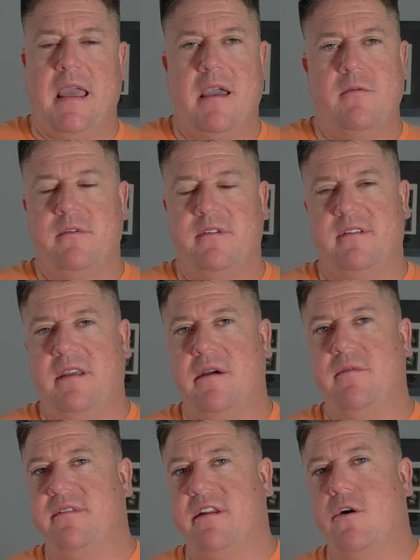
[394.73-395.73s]
it was
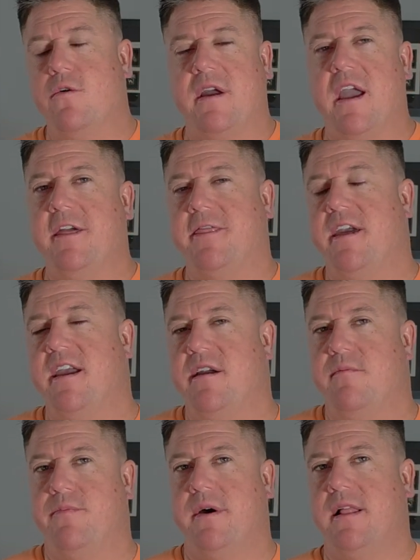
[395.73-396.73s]
an okay
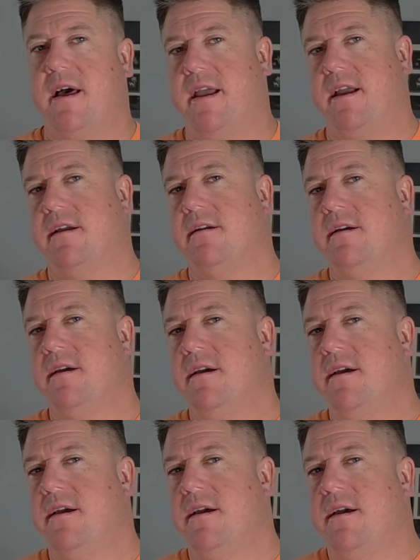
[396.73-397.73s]
thing, but like
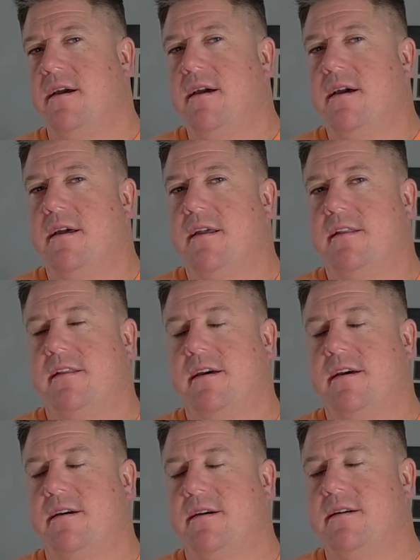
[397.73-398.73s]

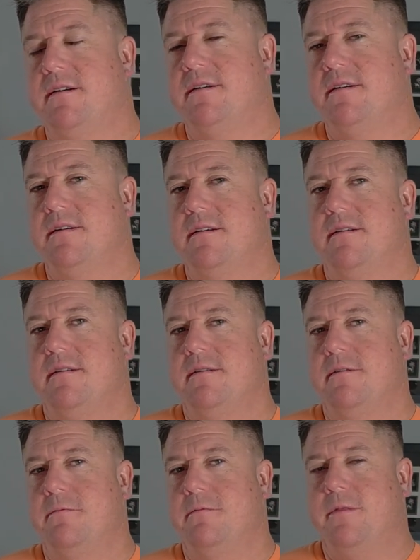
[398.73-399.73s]
the
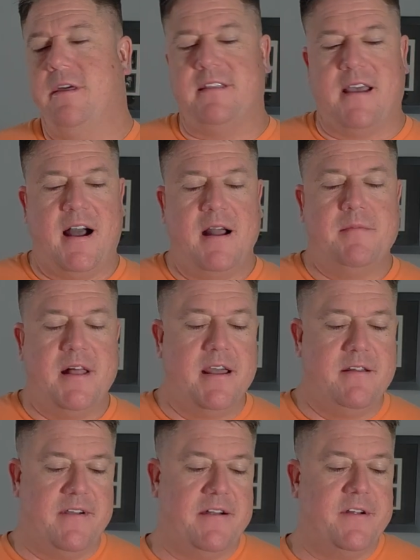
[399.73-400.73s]
the
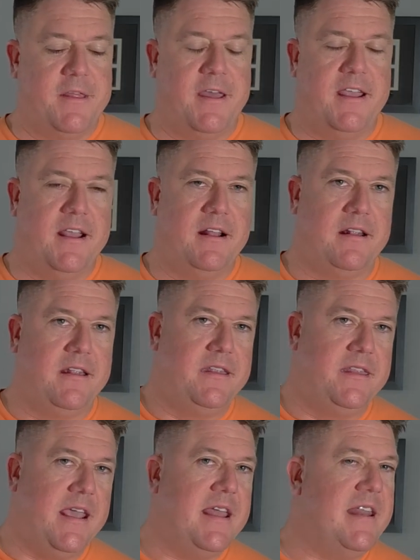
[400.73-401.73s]
timeline of everything
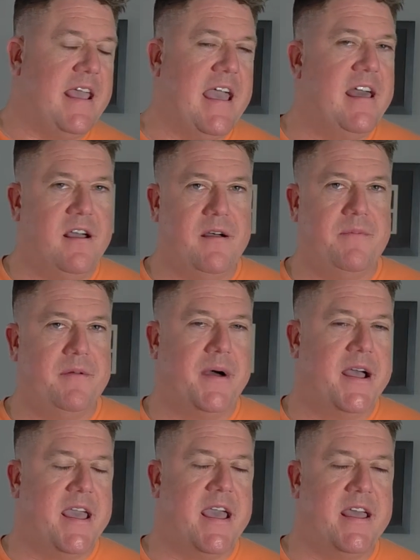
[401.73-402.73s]
didn't add up in
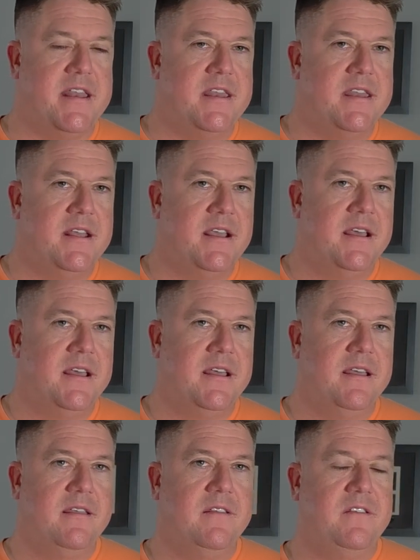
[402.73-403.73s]
my head.
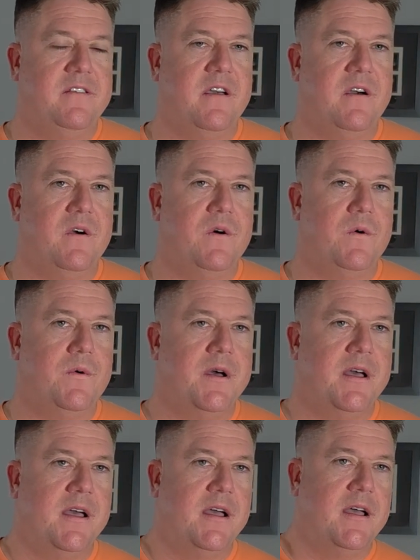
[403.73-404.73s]
So
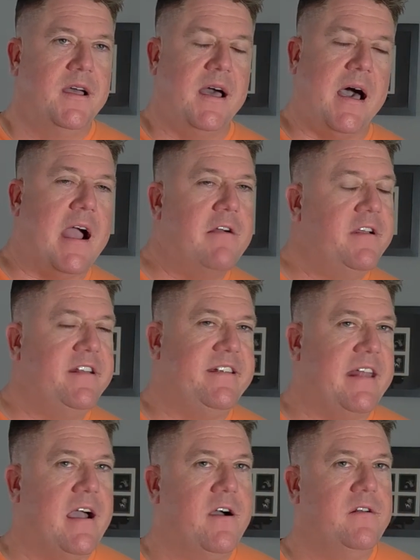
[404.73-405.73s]
I
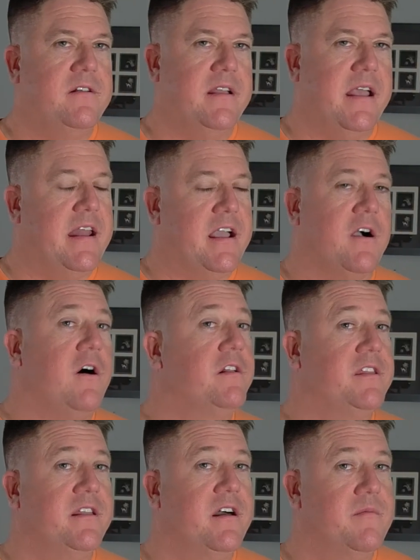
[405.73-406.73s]
reached out and I
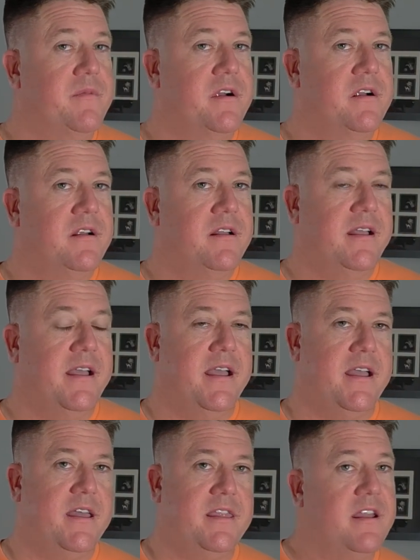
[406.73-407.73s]
called the number,
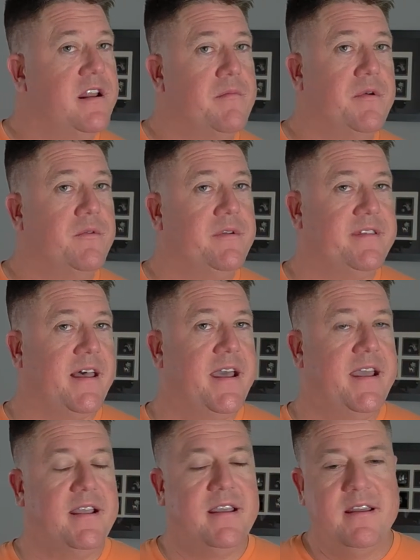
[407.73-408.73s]
and the number was
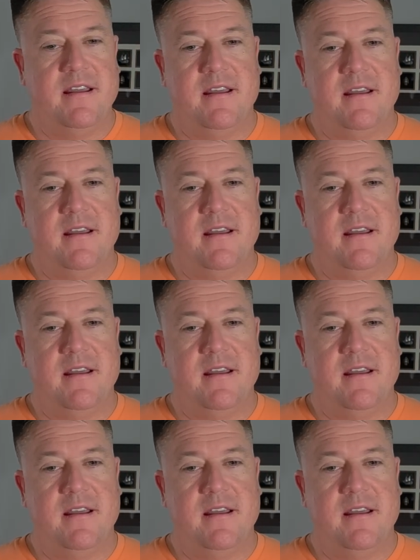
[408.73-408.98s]
like